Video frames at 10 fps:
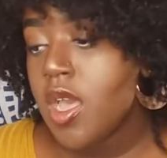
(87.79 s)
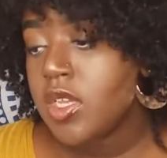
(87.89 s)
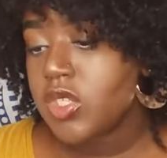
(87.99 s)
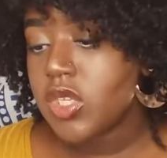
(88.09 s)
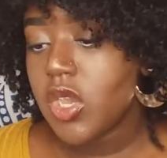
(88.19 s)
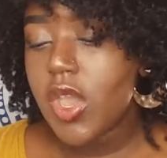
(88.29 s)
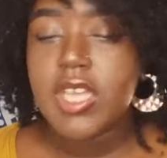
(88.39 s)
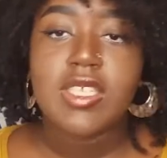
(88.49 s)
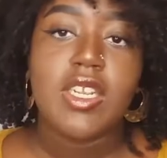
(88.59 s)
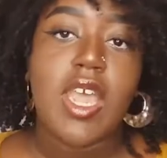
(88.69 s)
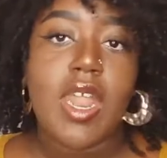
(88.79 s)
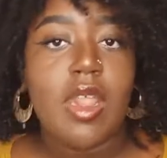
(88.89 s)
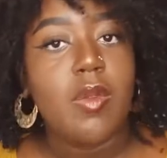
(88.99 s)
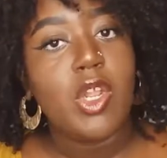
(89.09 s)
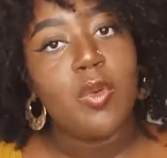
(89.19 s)
So I said, nah,
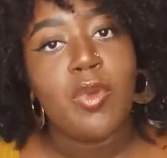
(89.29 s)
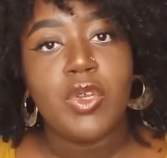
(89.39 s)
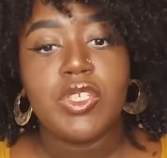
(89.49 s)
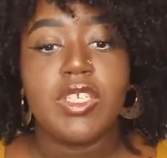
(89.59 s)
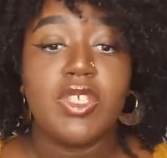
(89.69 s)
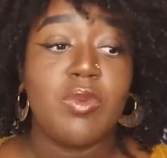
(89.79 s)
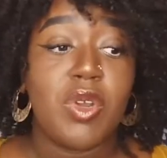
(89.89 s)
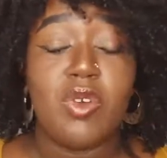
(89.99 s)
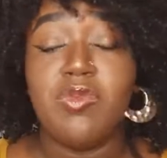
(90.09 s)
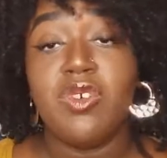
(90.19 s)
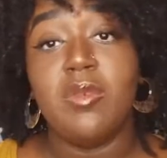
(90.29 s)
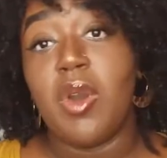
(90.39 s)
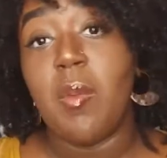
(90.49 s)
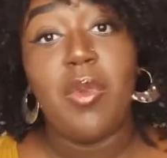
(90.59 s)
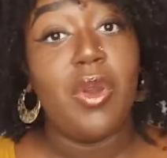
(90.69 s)
I'll not post it. It's on my computer,
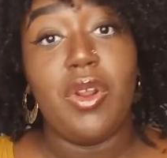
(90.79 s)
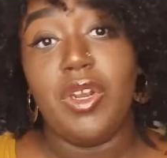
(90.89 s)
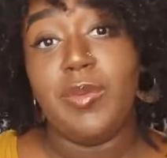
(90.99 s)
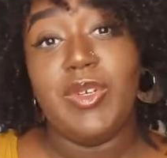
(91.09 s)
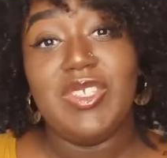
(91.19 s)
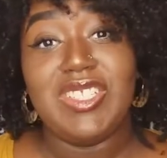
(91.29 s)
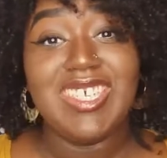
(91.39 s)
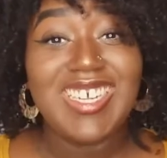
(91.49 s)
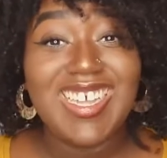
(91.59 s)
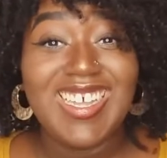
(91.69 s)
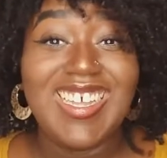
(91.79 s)
but I'm not gonna post it.